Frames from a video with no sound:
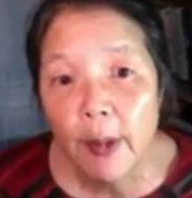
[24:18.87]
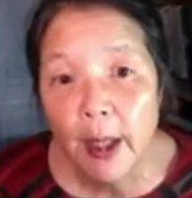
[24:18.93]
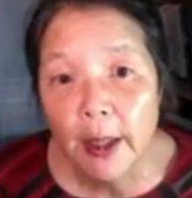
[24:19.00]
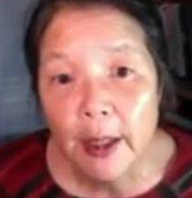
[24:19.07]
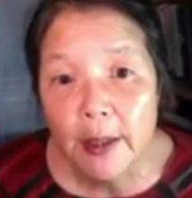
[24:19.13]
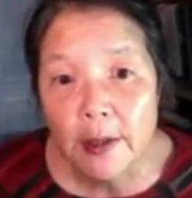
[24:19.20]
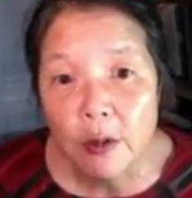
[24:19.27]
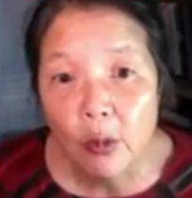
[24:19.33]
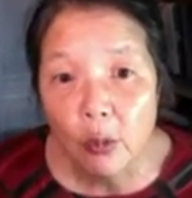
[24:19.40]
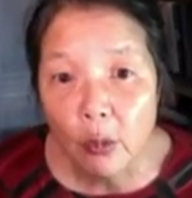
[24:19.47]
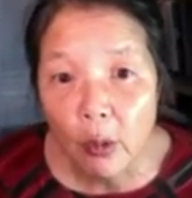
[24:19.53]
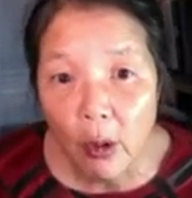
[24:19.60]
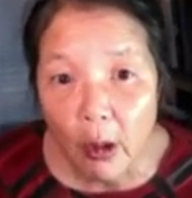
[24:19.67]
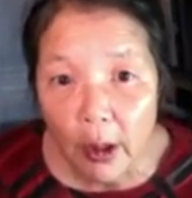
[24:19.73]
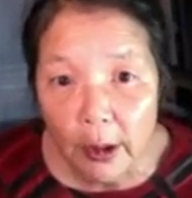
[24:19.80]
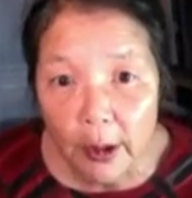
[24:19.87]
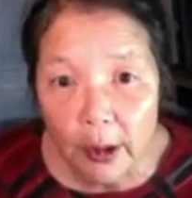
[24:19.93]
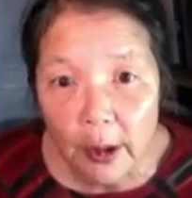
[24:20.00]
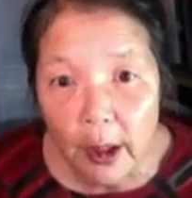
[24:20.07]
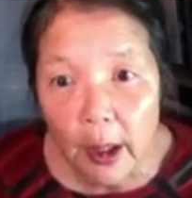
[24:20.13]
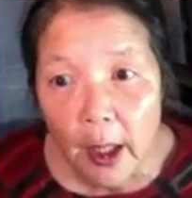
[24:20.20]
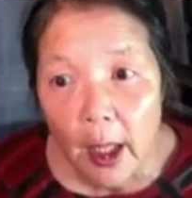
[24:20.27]
body is no
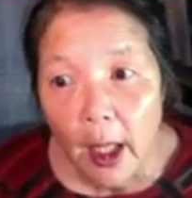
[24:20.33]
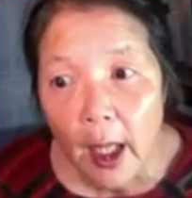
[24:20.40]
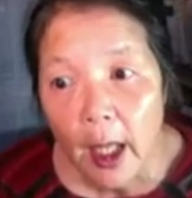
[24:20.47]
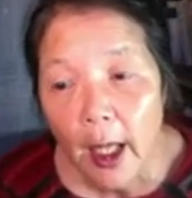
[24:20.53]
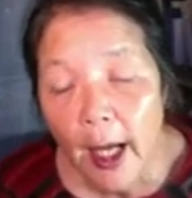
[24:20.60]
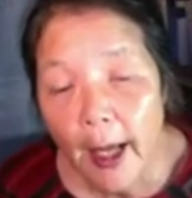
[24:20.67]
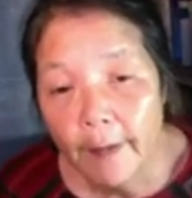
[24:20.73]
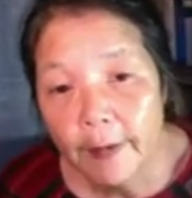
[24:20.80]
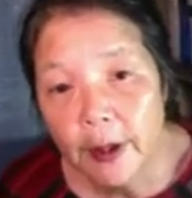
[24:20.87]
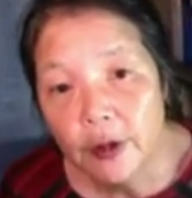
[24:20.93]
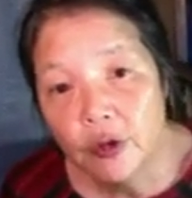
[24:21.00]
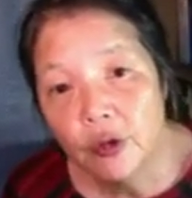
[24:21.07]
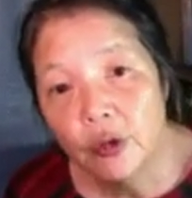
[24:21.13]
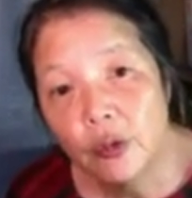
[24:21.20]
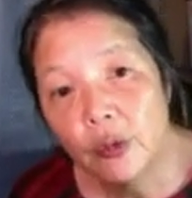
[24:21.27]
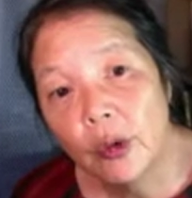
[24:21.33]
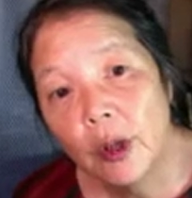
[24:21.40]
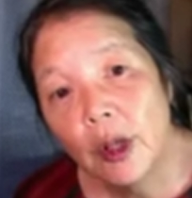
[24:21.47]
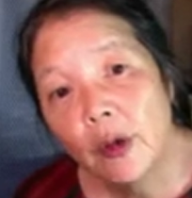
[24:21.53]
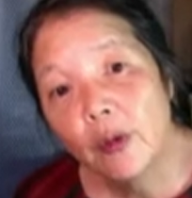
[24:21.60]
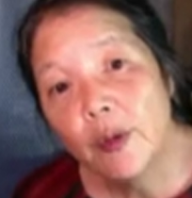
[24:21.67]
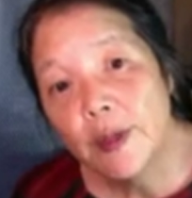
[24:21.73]
longer having to
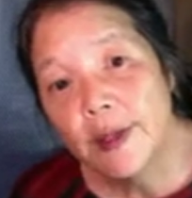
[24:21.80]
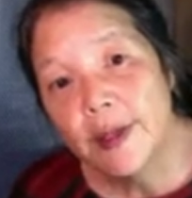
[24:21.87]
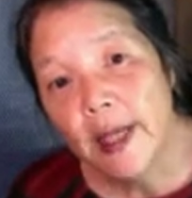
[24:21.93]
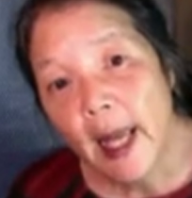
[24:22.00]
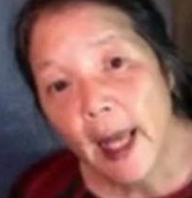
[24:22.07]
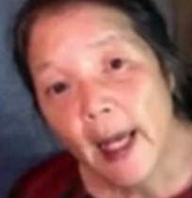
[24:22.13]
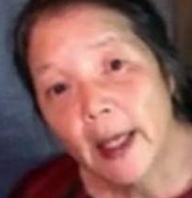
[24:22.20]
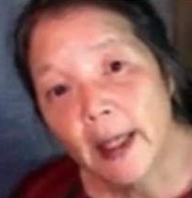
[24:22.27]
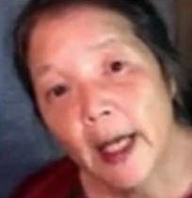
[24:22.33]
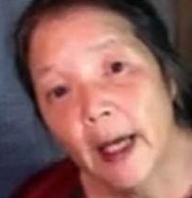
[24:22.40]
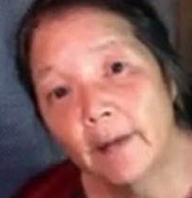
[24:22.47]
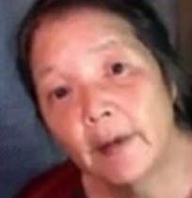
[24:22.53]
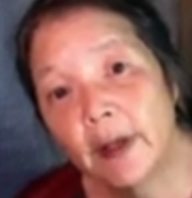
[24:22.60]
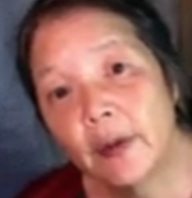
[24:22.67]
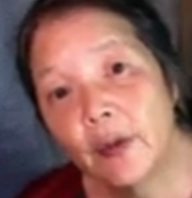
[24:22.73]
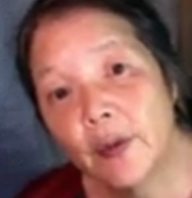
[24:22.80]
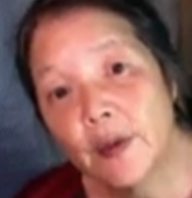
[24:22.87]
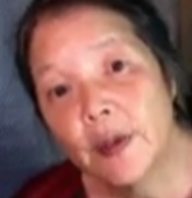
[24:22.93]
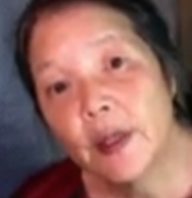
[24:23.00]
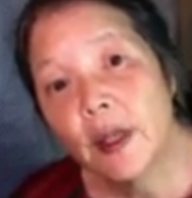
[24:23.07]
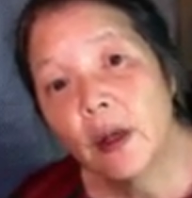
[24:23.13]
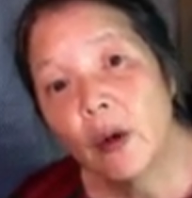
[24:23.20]
withstand having
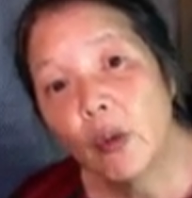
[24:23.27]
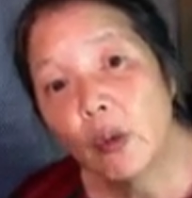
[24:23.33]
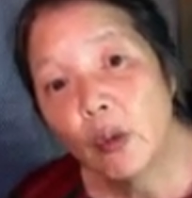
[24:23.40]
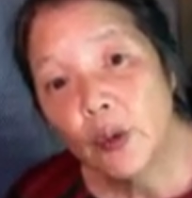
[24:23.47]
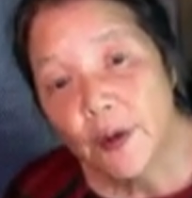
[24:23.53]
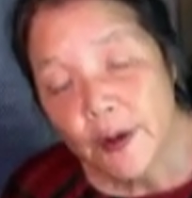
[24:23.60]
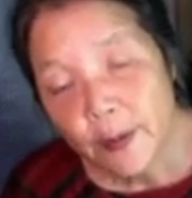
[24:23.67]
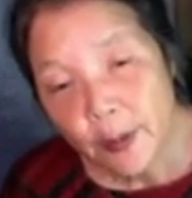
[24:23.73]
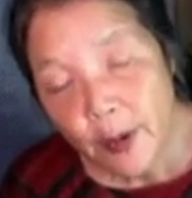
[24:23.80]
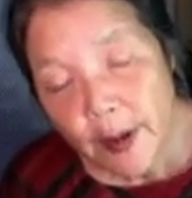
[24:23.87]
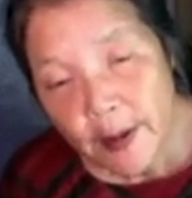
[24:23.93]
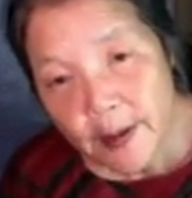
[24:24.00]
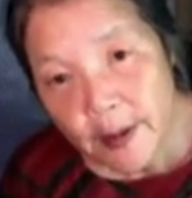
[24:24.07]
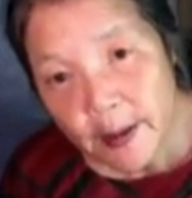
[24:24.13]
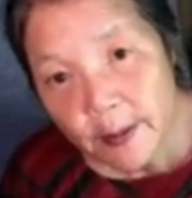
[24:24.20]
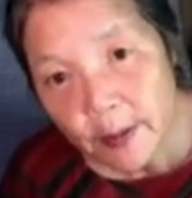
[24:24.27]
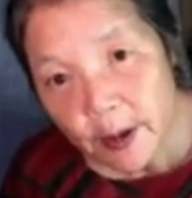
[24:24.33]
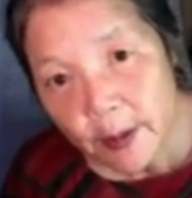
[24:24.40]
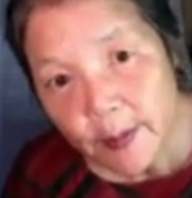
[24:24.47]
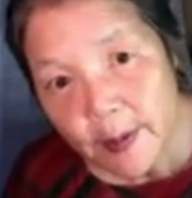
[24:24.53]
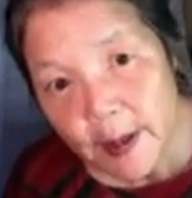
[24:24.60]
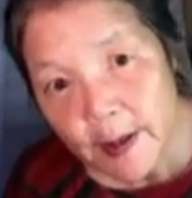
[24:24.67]
those old suppressed
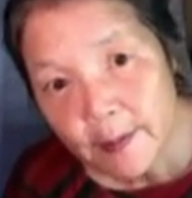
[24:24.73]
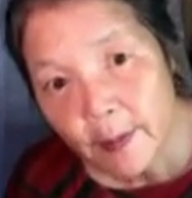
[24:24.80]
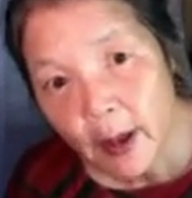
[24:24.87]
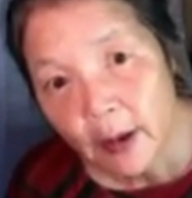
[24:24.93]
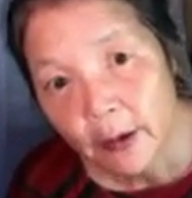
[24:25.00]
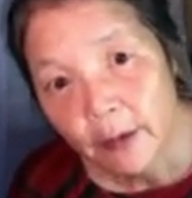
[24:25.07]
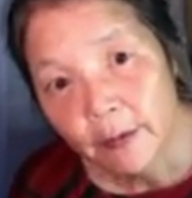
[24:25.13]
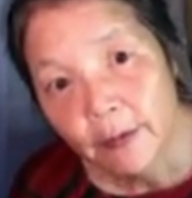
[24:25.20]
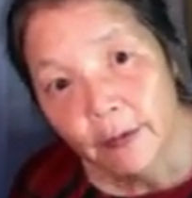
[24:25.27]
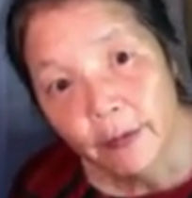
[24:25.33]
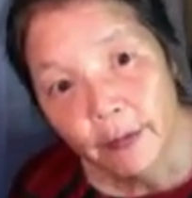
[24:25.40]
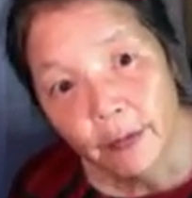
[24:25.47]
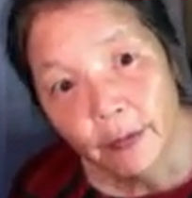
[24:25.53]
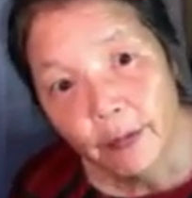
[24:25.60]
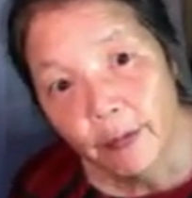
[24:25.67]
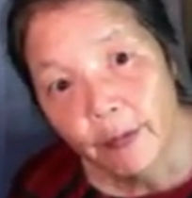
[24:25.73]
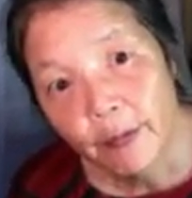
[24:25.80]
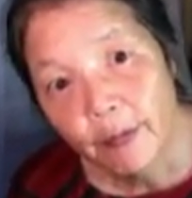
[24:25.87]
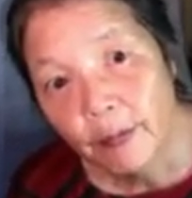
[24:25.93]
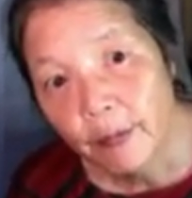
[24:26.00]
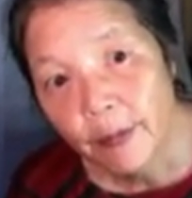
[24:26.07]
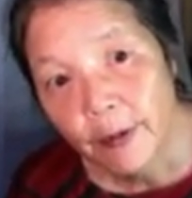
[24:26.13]
symptoms as part of
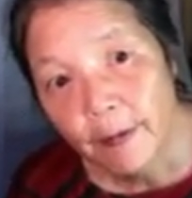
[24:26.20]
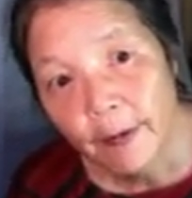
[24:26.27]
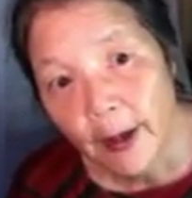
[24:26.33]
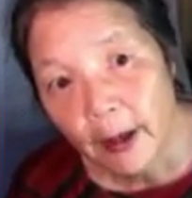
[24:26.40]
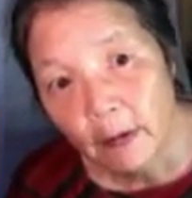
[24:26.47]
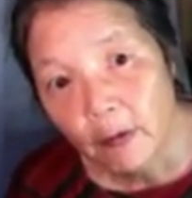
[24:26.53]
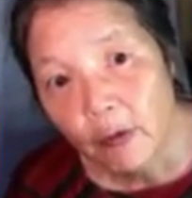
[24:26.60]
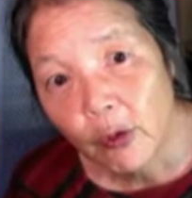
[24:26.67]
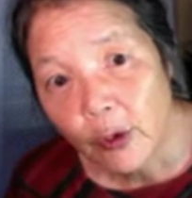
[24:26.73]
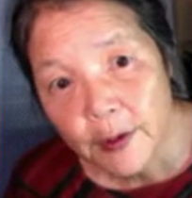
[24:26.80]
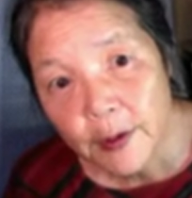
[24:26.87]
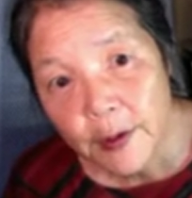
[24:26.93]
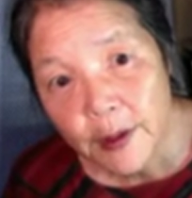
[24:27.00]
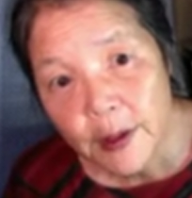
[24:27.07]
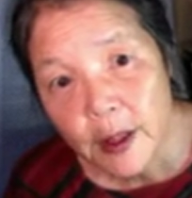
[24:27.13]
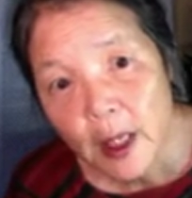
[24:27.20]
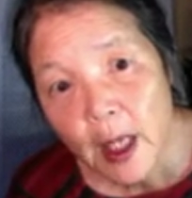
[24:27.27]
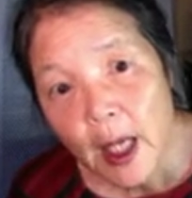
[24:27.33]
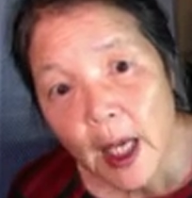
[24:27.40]
the vital force.